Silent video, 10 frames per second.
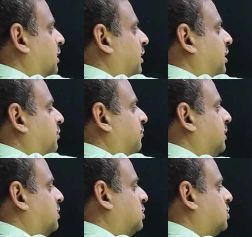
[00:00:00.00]
in
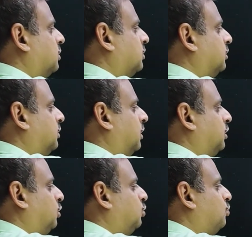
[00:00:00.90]
which the
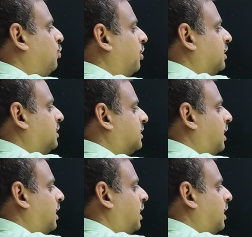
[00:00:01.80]
two bodies